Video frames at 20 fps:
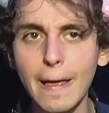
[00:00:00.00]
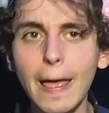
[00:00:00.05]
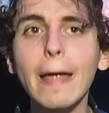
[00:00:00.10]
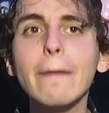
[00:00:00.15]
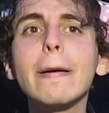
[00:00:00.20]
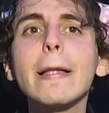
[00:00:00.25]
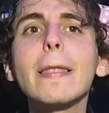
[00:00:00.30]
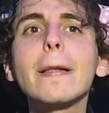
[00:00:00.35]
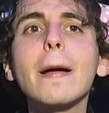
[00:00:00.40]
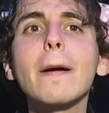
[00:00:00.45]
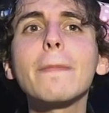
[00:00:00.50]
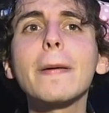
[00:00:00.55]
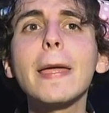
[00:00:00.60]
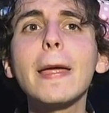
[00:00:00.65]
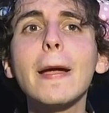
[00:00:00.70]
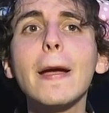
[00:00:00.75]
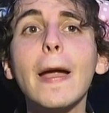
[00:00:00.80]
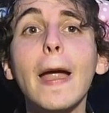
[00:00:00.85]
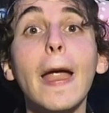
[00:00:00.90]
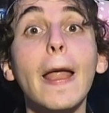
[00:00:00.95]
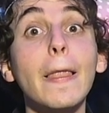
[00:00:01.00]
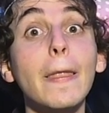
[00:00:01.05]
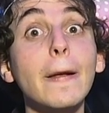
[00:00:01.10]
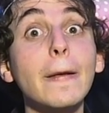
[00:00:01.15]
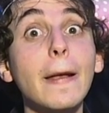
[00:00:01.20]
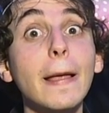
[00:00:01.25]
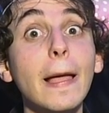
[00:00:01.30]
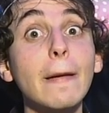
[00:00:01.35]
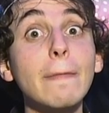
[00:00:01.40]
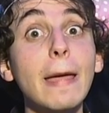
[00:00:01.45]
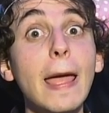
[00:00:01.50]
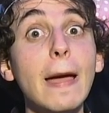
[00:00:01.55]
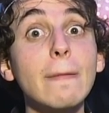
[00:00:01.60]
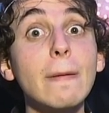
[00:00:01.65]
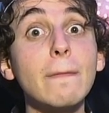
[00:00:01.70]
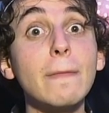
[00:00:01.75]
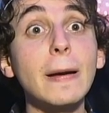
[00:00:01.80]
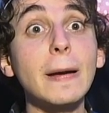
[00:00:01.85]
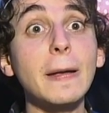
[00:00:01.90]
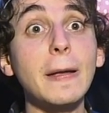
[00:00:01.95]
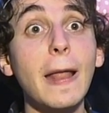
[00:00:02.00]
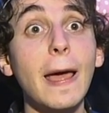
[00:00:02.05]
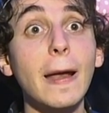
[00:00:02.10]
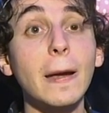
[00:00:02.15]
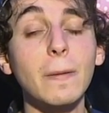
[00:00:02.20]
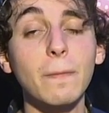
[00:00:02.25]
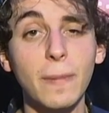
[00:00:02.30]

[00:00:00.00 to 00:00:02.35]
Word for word: If I look up here, it looks like I may have a mustache,